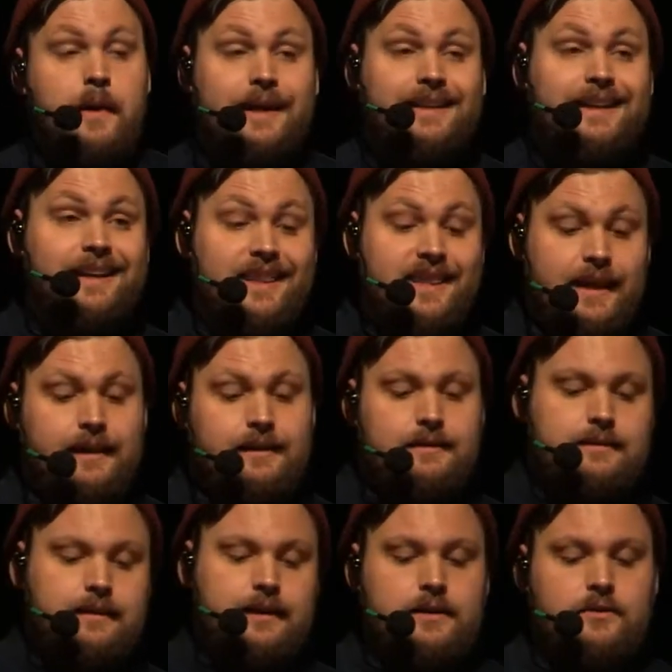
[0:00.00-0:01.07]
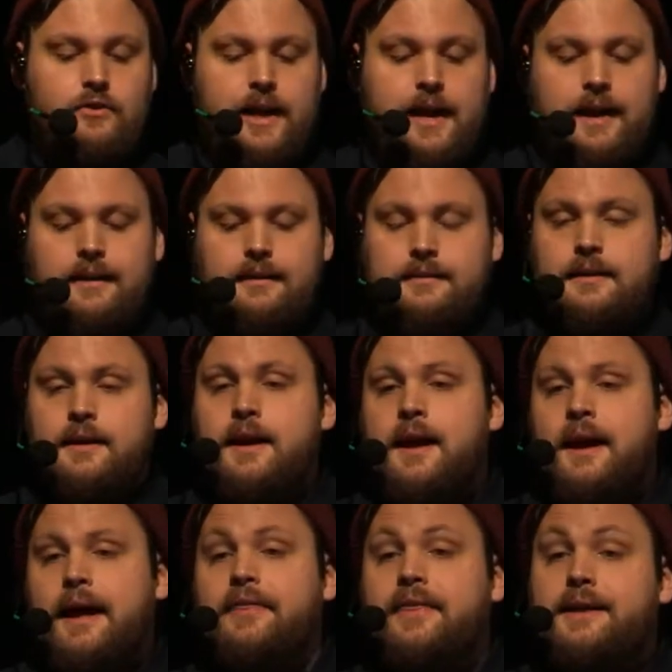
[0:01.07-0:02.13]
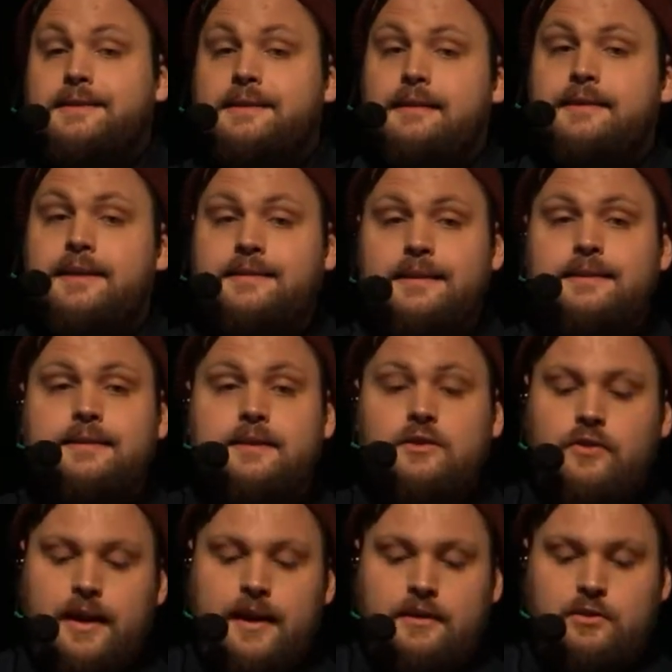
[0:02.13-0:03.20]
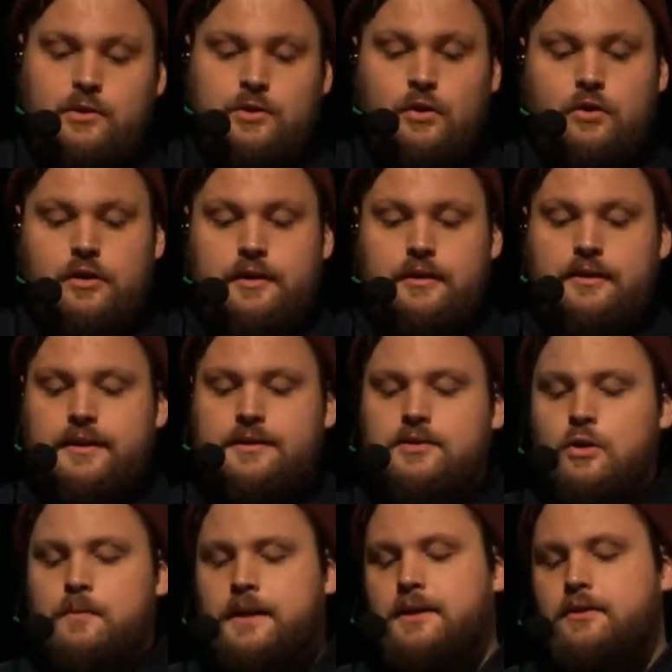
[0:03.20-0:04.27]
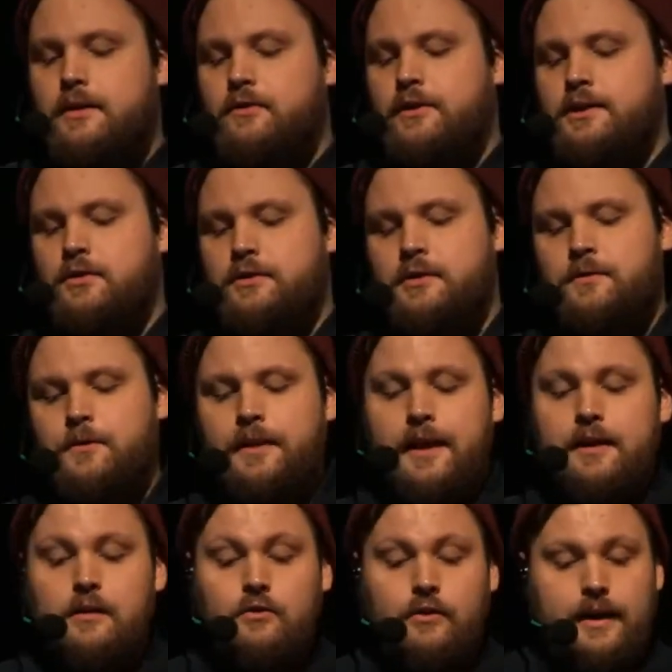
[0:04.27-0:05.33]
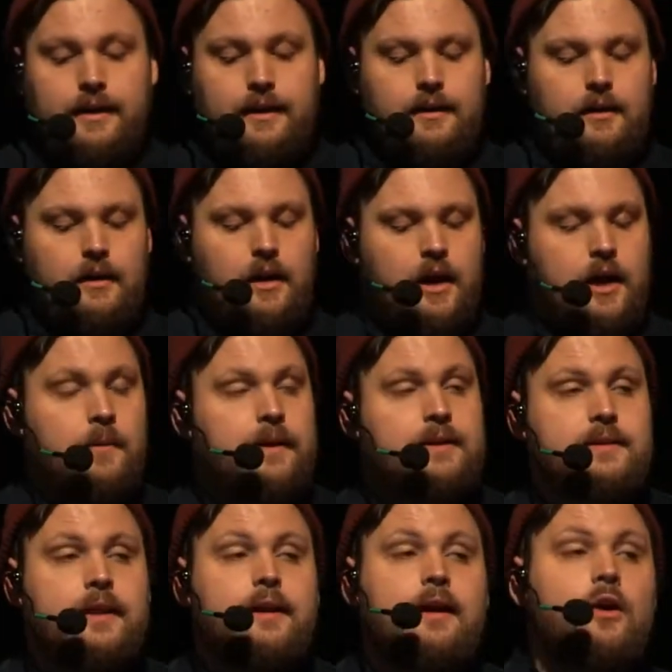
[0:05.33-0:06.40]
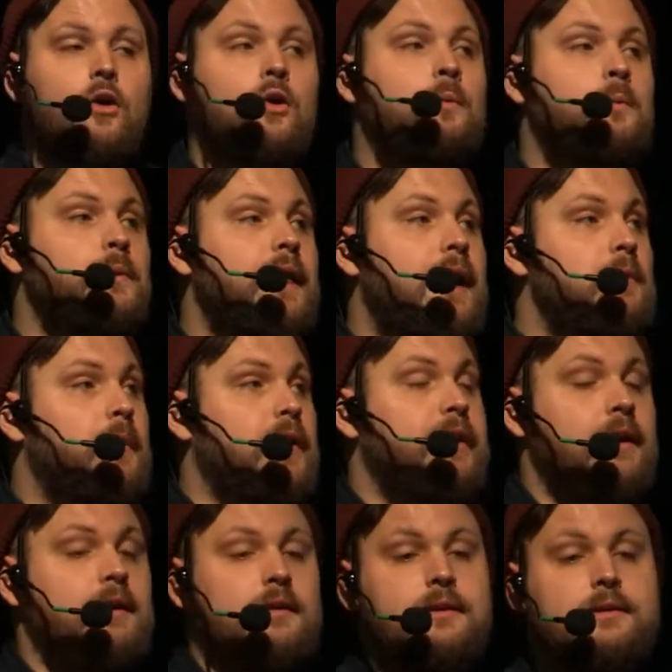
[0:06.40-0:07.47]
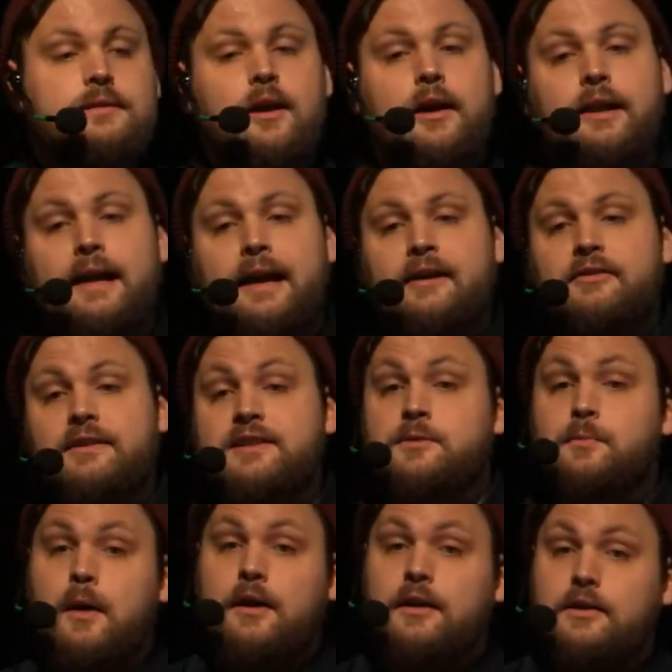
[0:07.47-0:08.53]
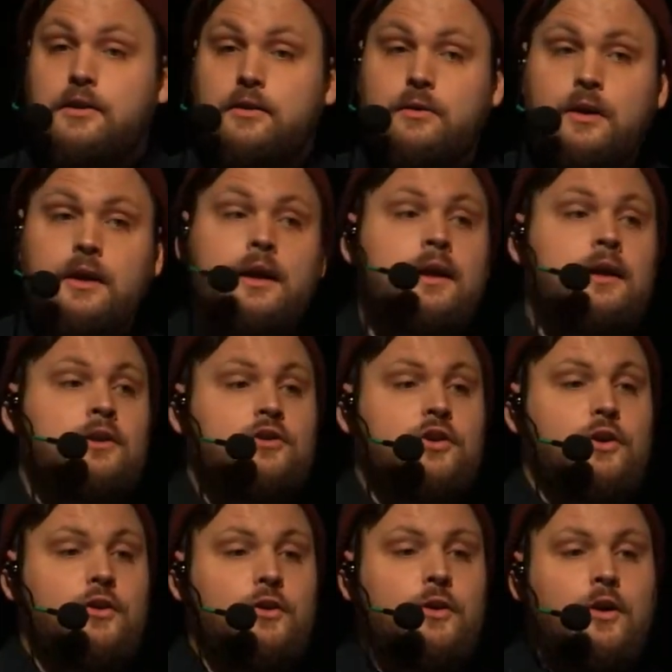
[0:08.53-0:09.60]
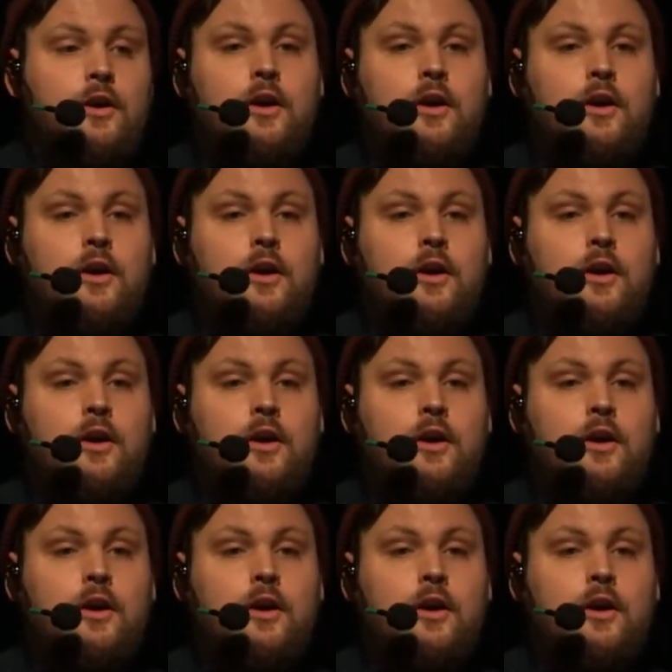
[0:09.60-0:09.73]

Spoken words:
making things in React. And that said, this isn't a React tutorial. There's so many great resources for that already. Instead, I hope that by the end of this, I'll have inspired you to,